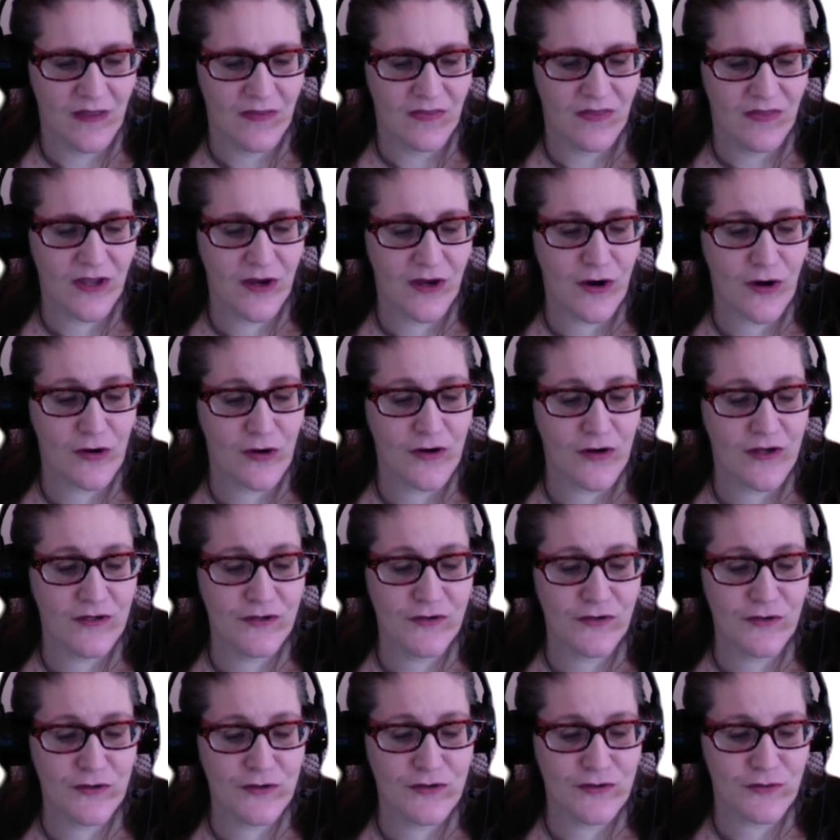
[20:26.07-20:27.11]
They are in
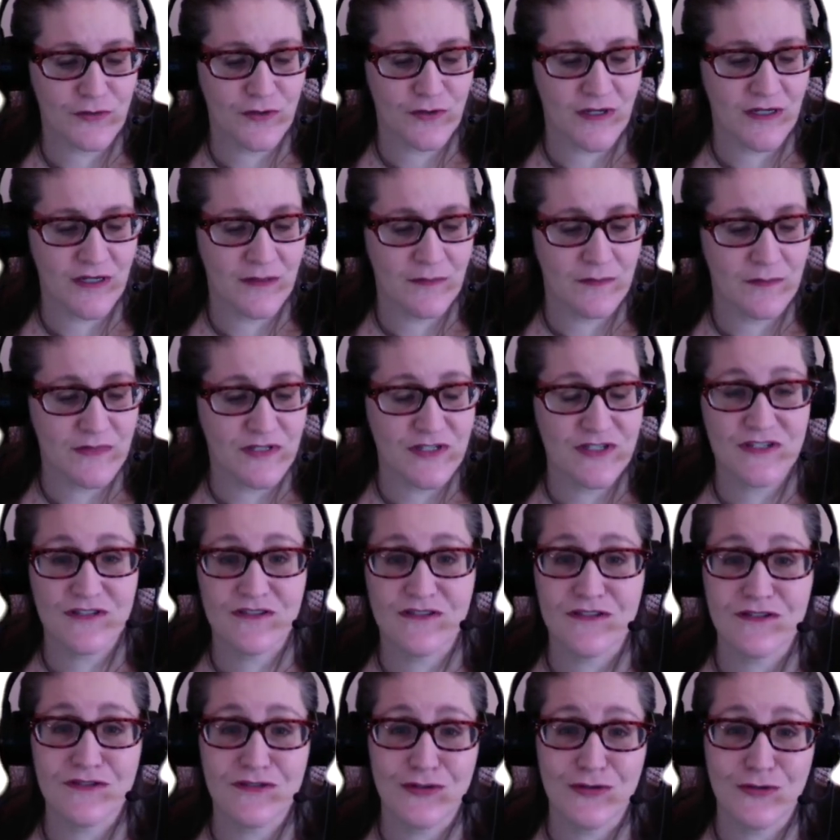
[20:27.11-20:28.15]
your dream just
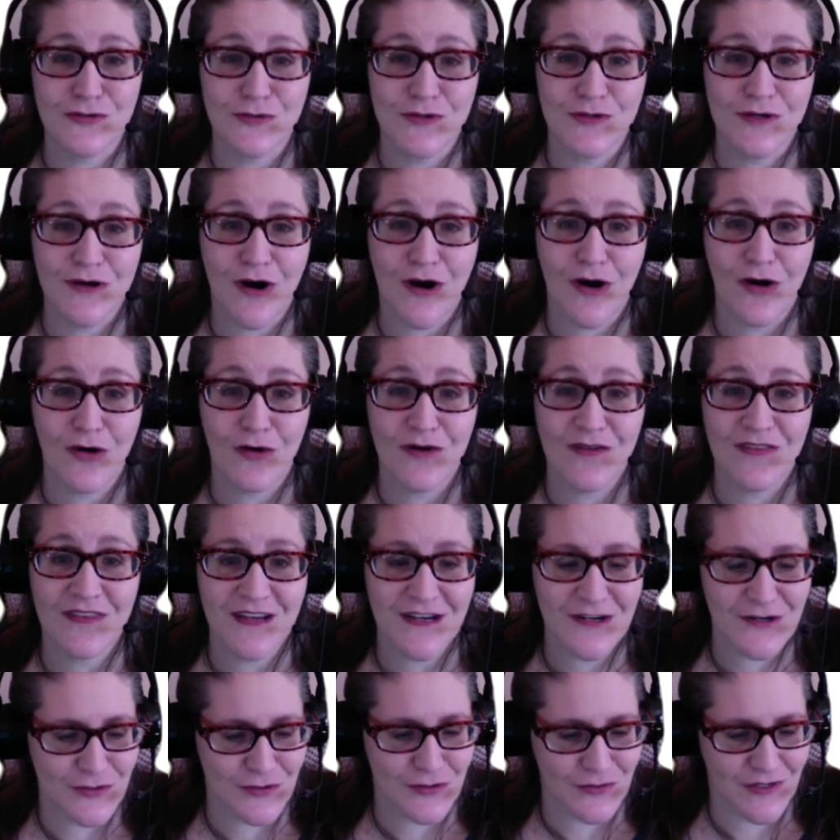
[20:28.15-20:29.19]
as you are in
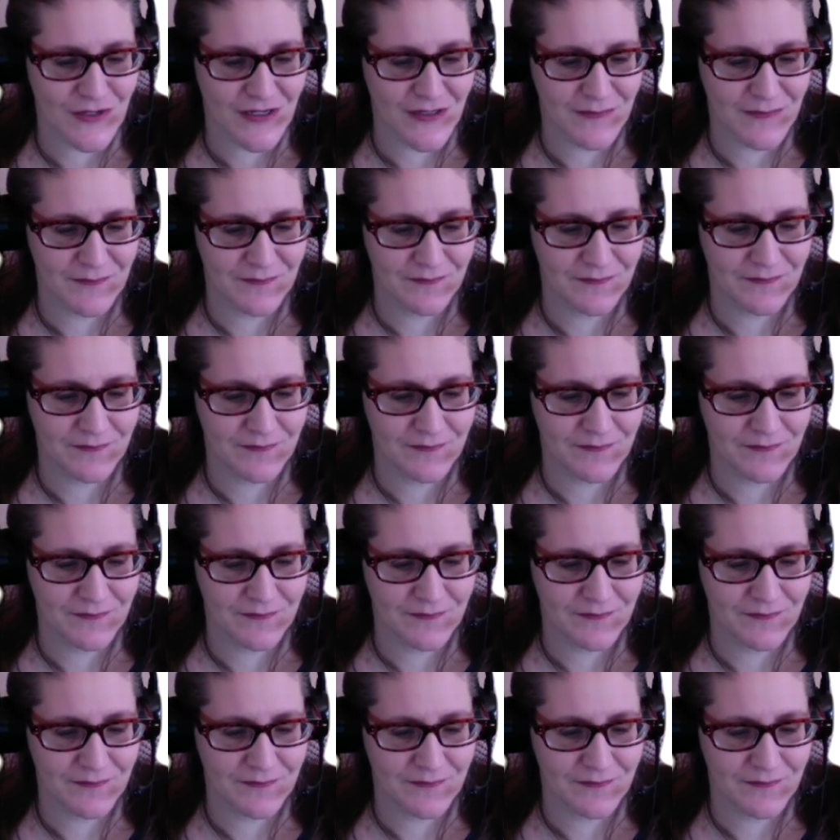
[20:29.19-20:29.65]
their dream.